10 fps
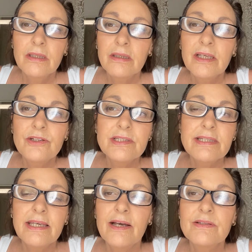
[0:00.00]
Can you
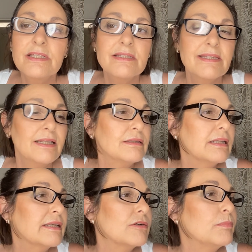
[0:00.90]
see how it's just that
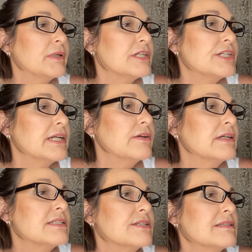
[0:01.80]
little bit sheerer?
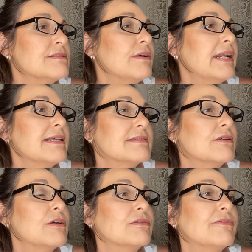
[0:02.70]
It's just not, hasn't
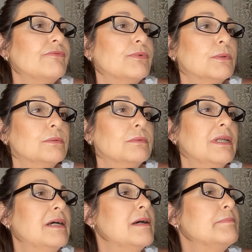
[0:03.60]
got the full
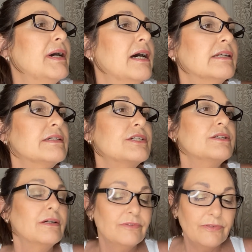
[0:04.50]
punch
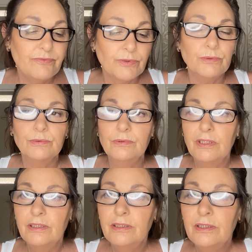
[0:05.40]
of a full
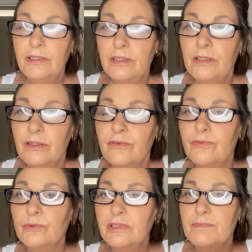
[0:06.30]

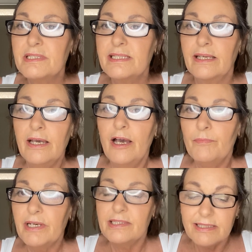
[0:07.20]
lipstick,
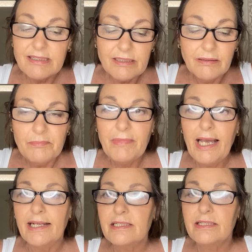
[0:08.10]
but it's still a
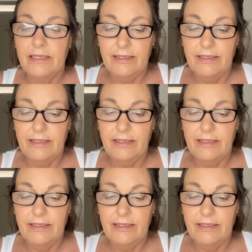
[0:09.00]
matte.